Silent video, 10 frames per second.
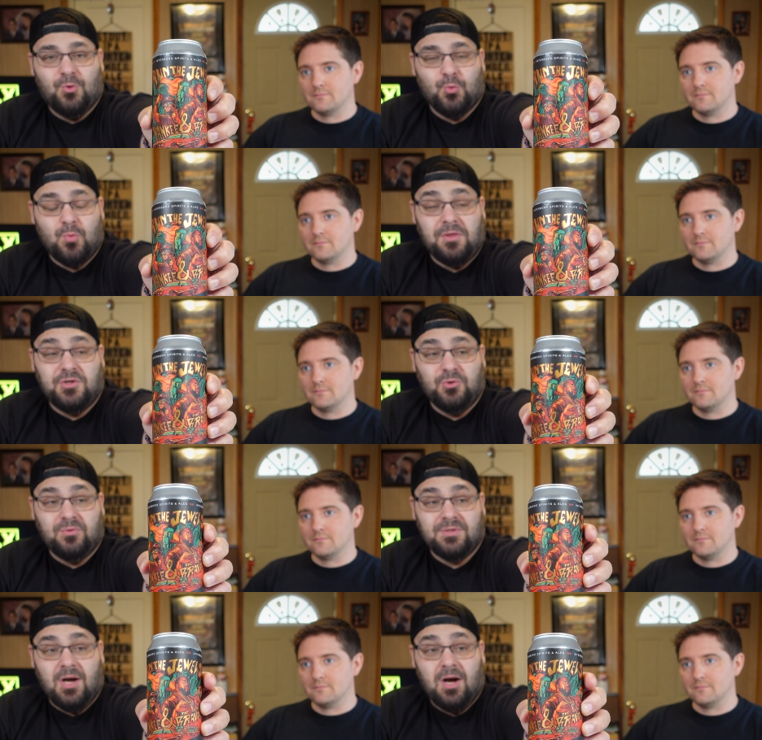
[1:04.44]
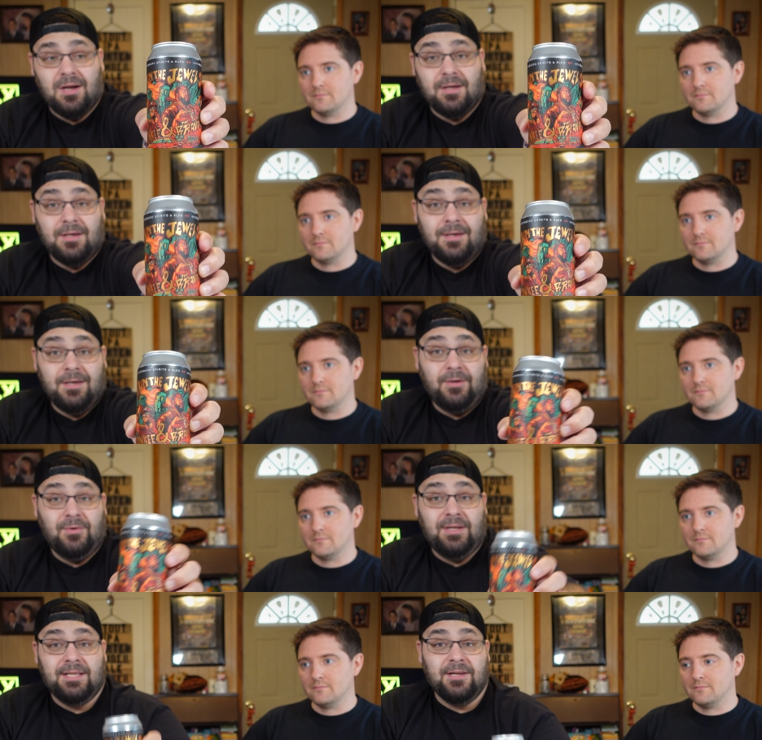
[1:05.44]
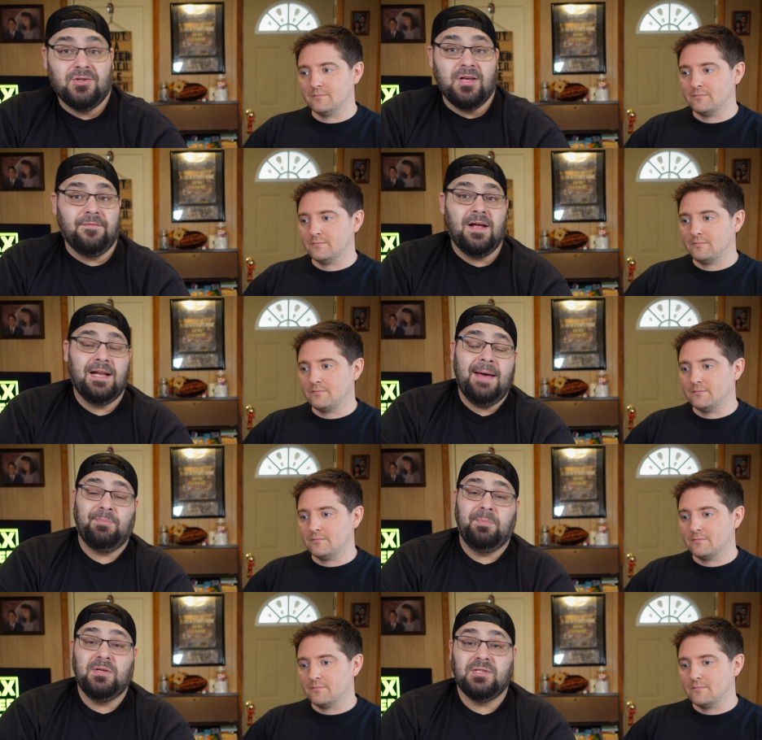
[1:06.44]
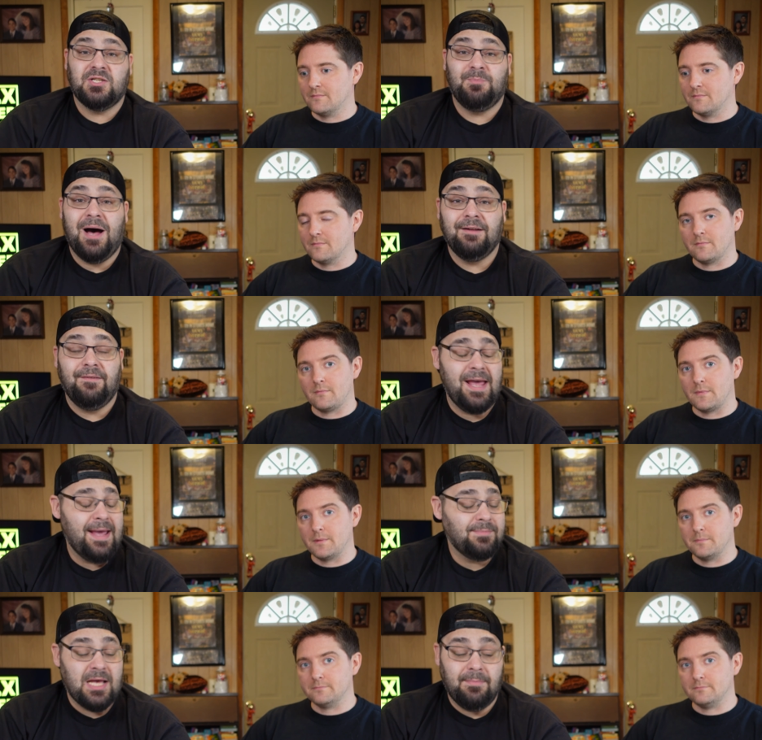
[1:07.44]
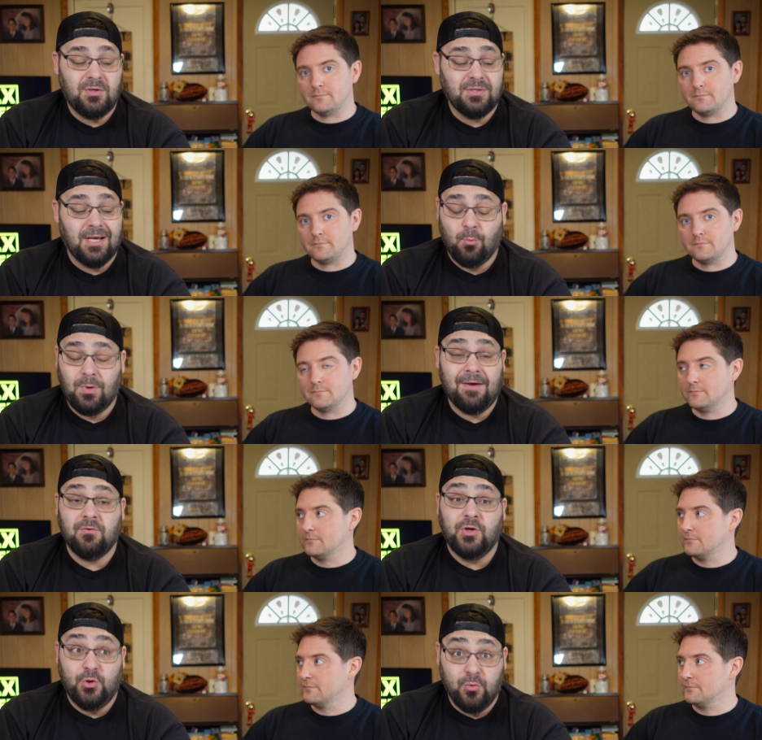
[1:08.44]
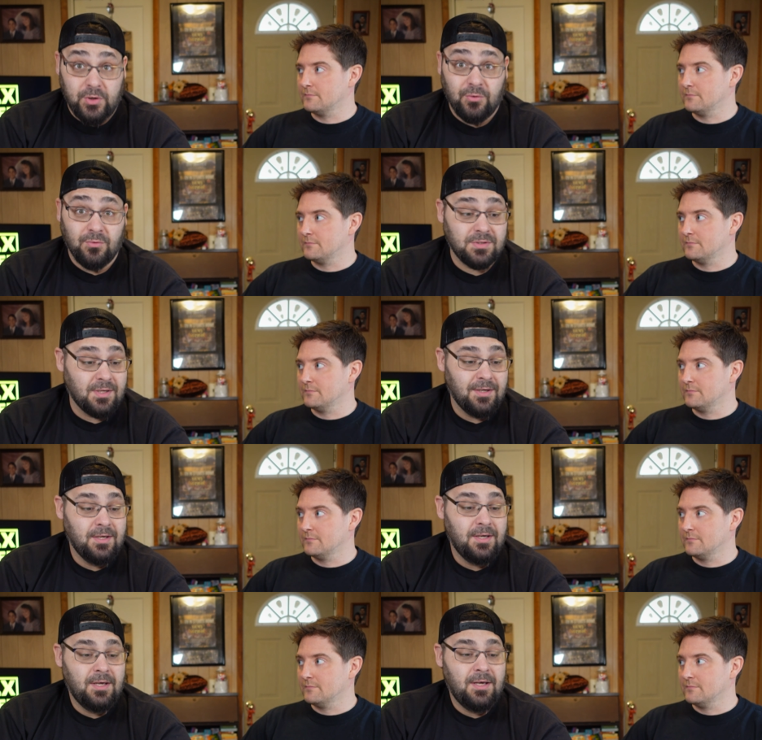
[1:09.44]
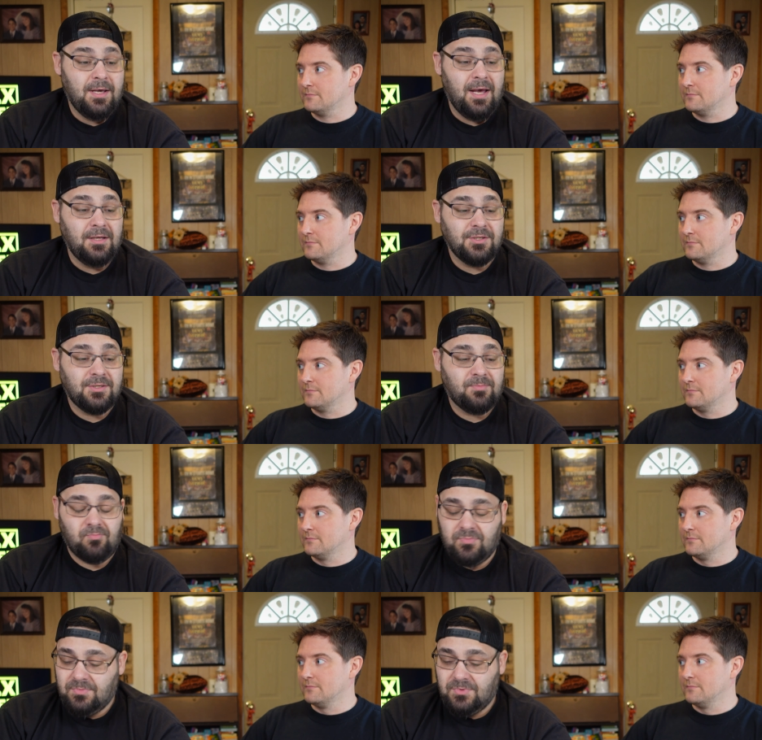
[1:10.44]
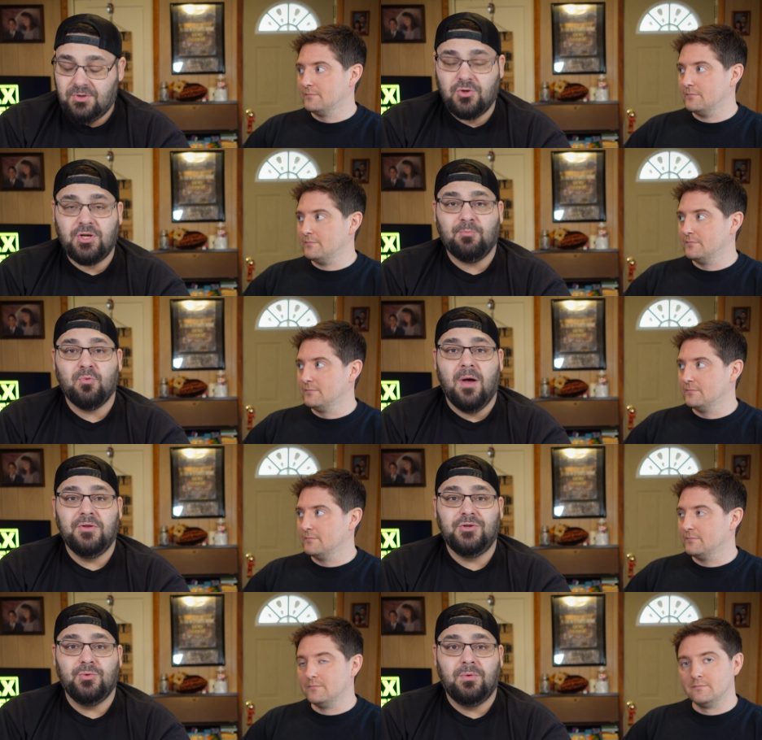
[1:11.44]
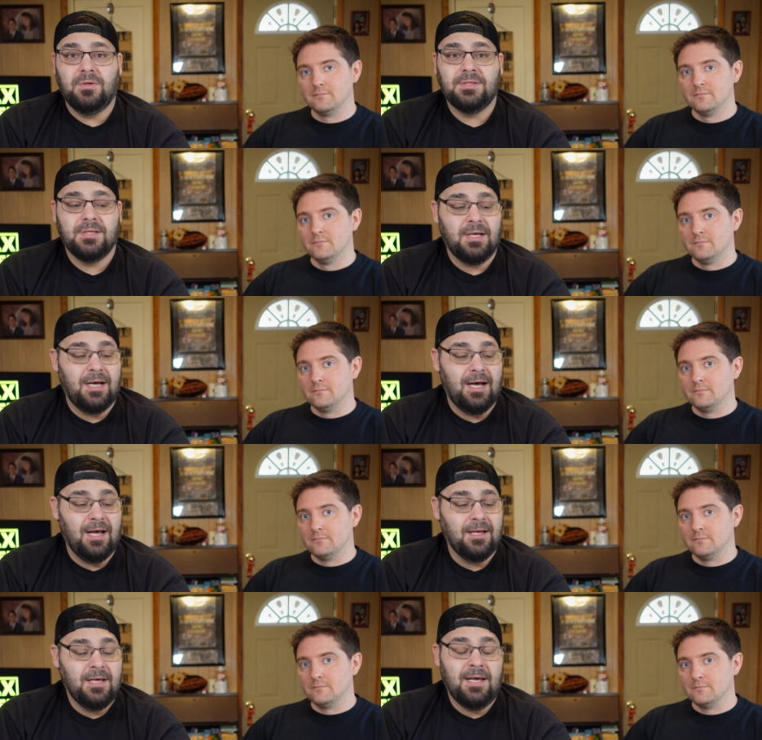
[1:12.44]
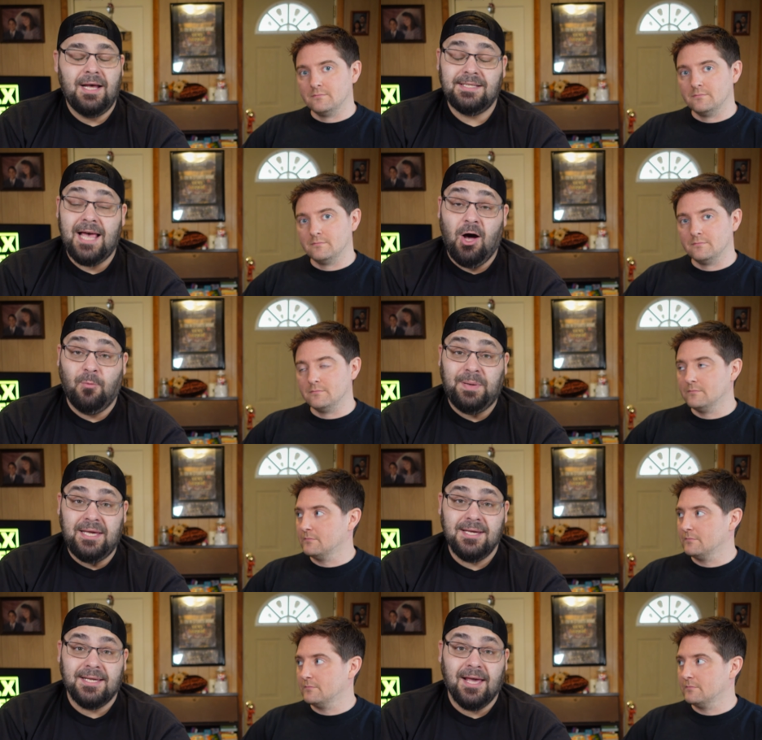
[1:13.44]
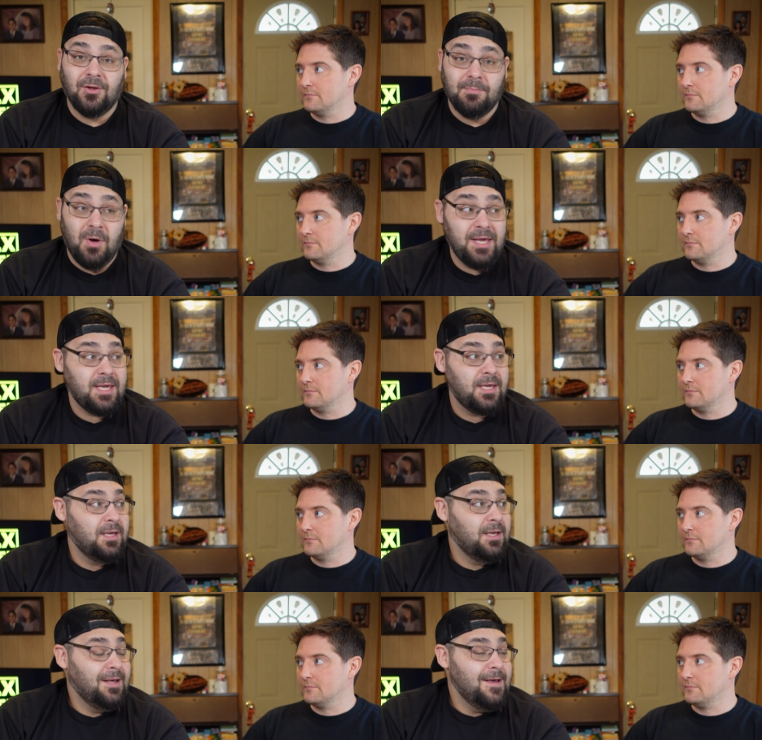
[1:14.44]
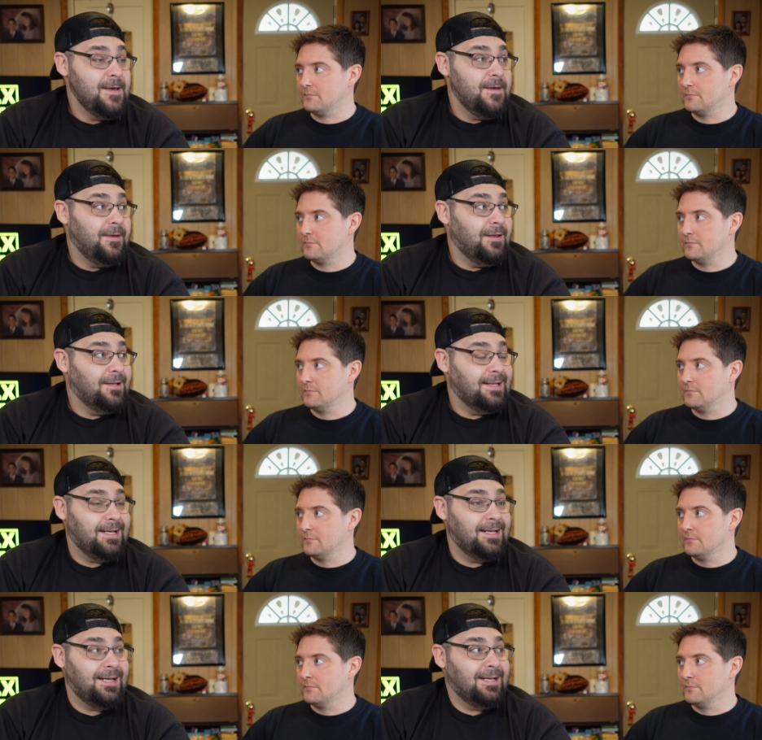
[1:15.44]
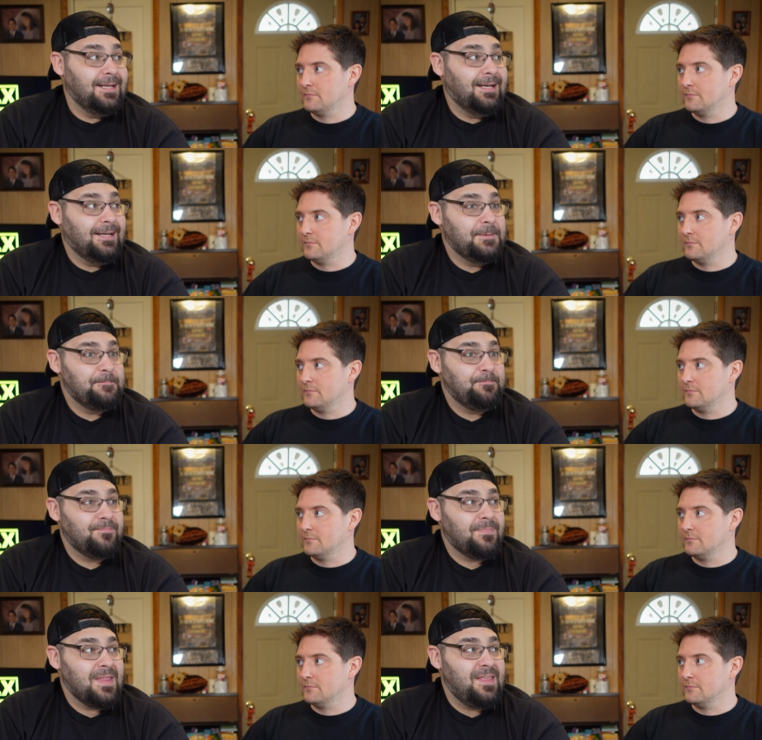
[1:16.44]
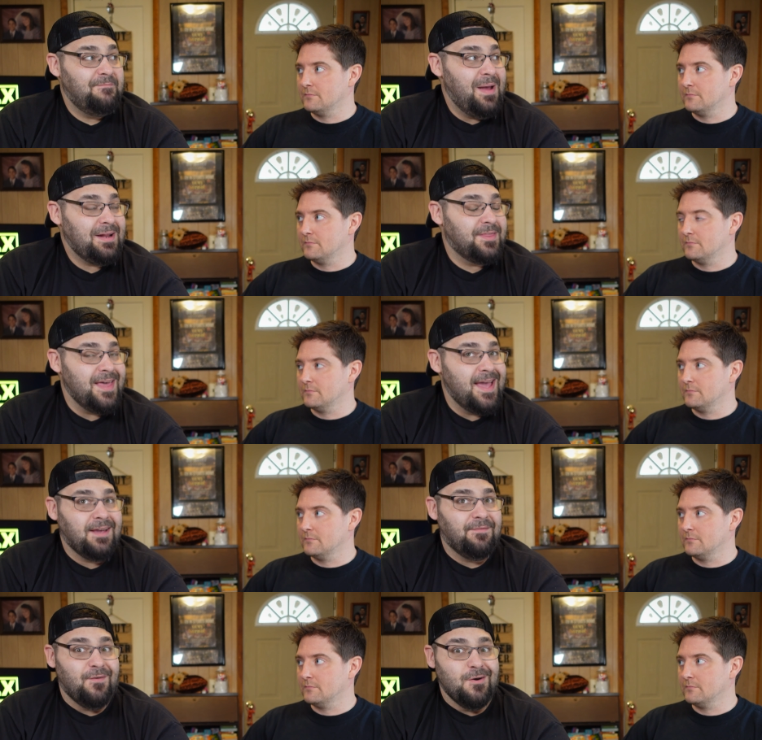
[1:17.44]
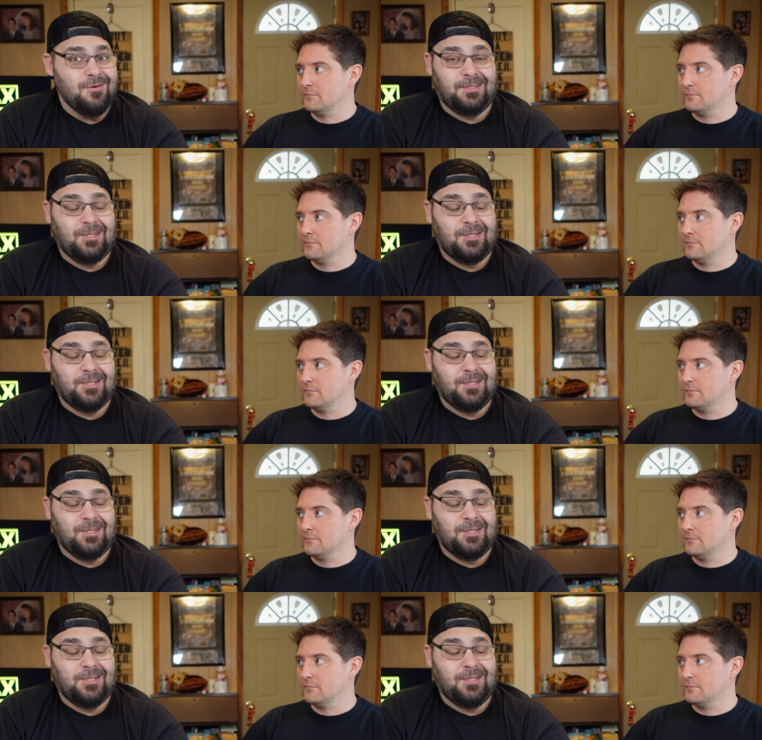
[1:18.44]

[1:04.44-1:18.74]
Speaker 1: who Run the Jewels are, you need to get yourself on Apple Music, Spotify, Amazon Music, whatever you use and just search up Run the Jewels. Uh, it's El-P and Killer Mike. Uh, they've been a thing for